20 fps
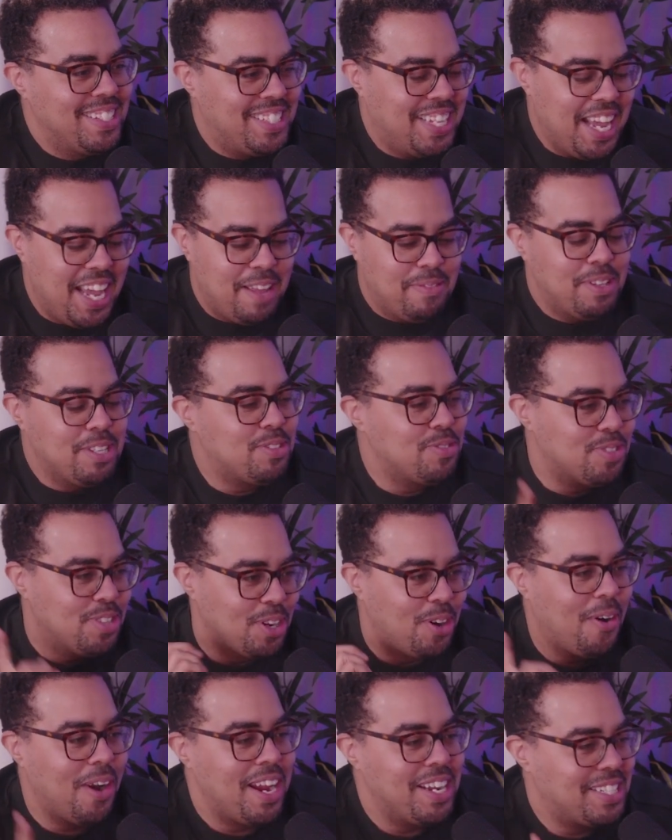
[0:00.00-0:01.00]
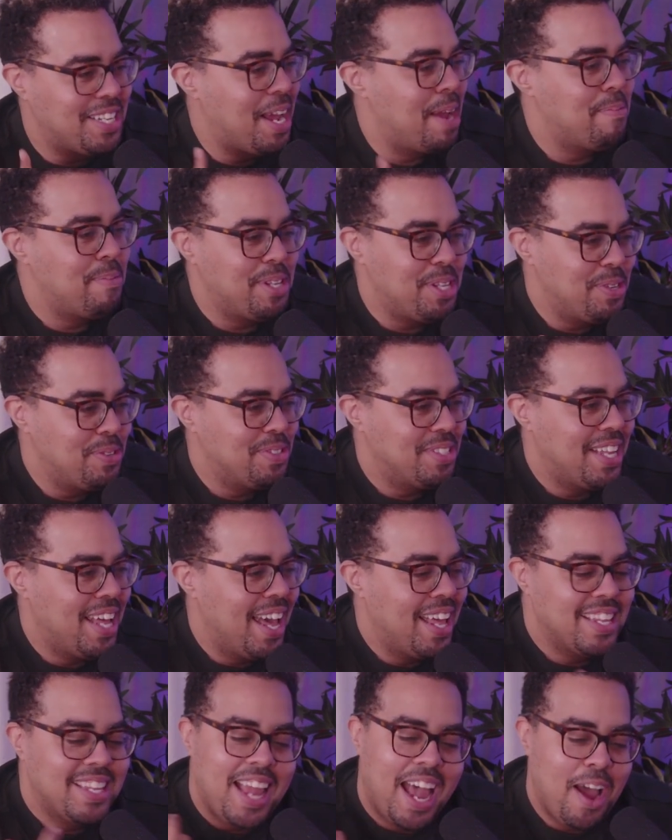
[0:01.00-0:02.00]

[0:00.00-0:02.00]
The team, this was a great time to use that.